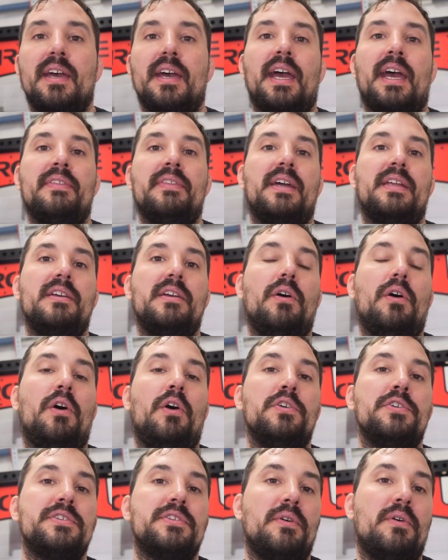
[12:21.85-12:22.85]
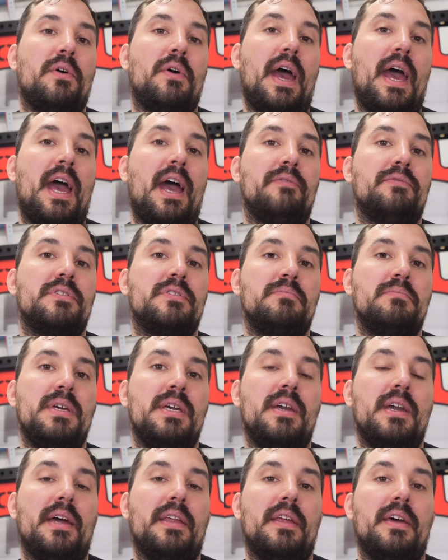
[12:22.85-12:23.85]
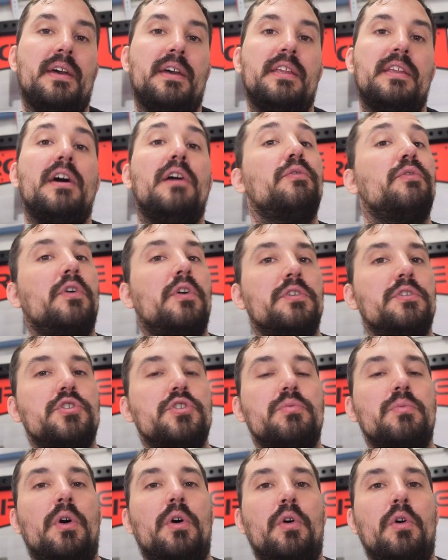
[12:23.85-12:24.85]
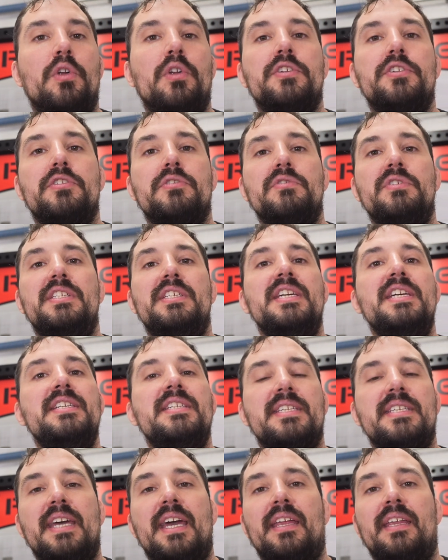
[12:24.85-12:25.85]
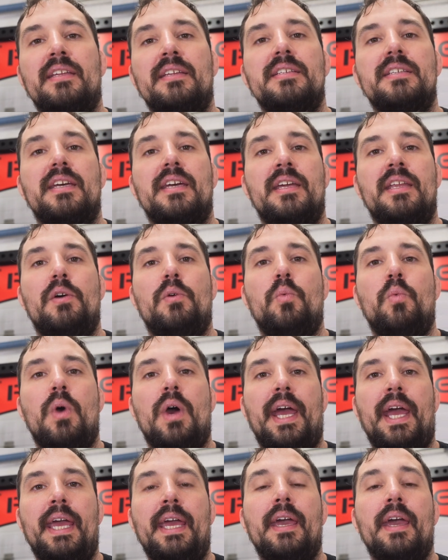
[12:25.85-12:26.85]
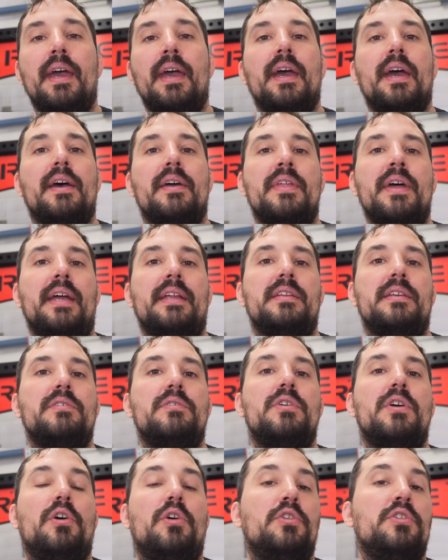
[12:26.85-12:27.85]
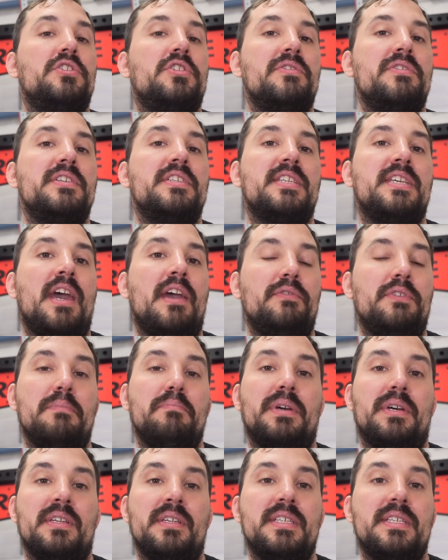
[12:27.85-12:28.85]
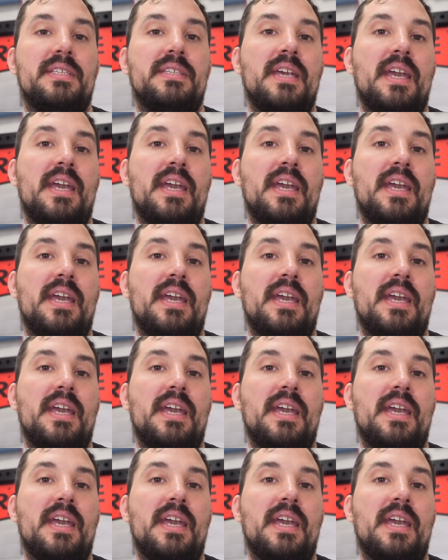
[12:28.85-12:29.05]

and then you also have to be under enough control to descend in a way that you go to the safety pins.